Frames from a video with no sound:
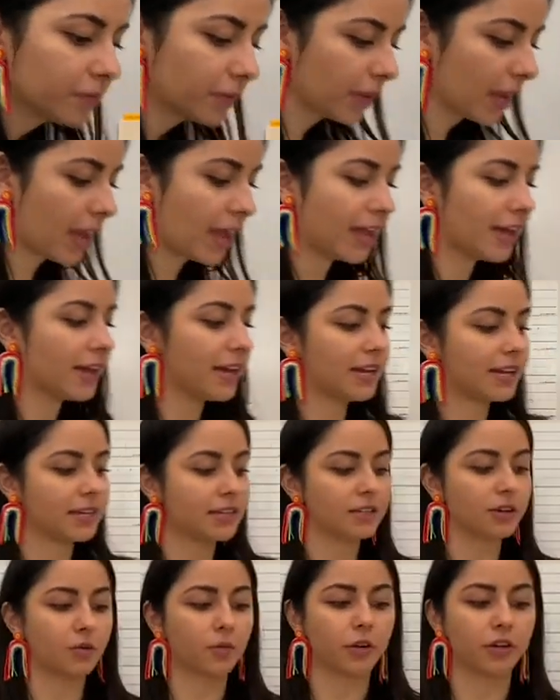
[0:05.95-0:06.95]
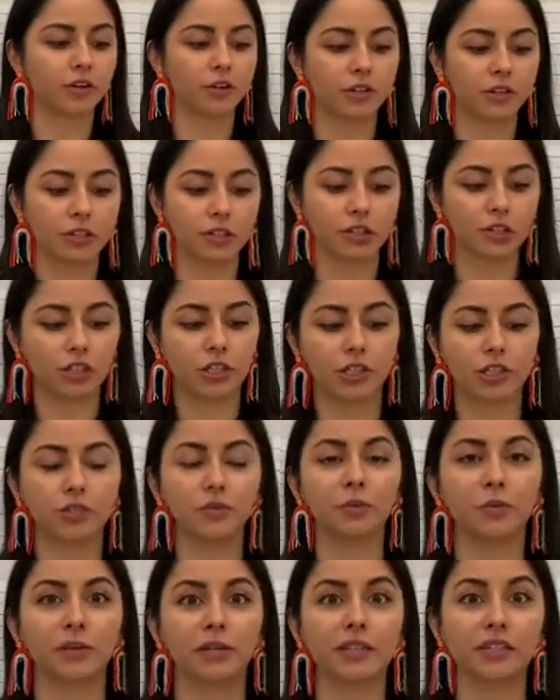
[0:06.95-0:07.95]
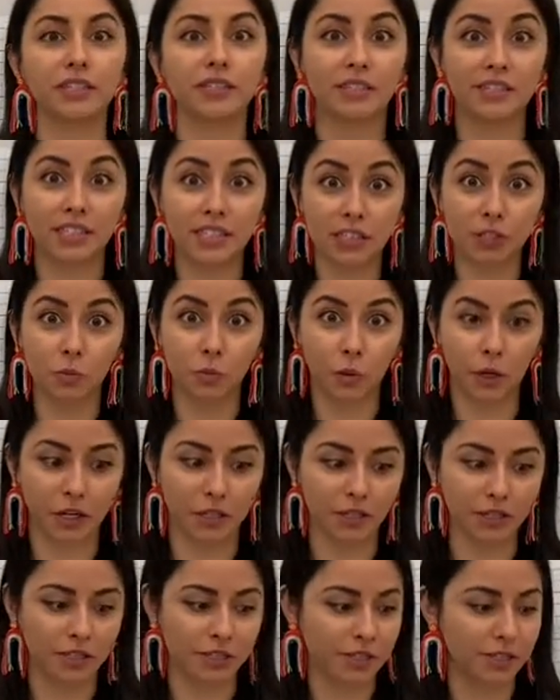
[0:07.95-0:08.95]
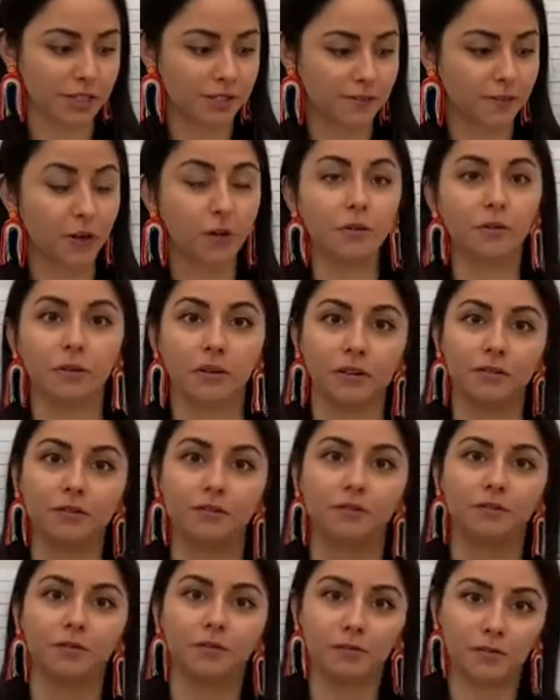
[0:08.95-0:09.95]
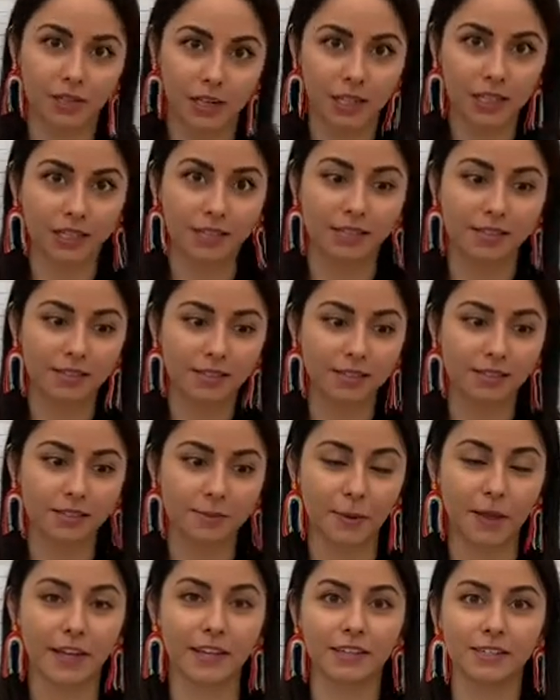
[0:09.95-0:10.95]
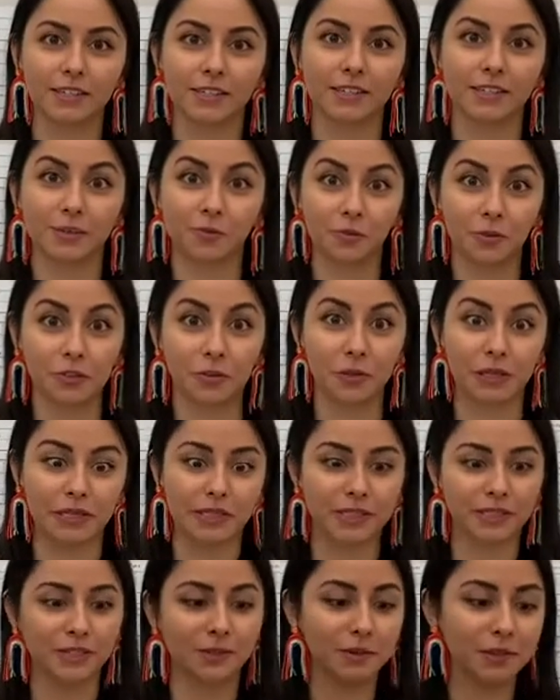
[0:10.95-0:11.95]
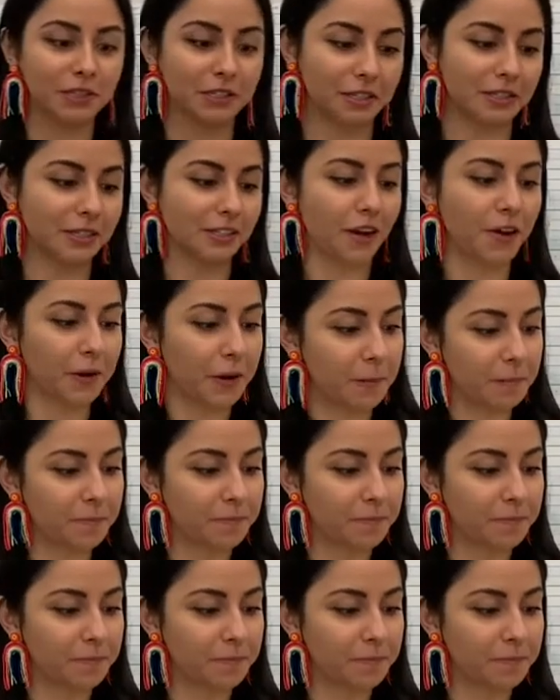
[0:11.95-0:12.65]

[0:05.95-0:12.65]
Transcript: And we are gonna start with six words. Oh, it's spelling six and we're doing six words, okay.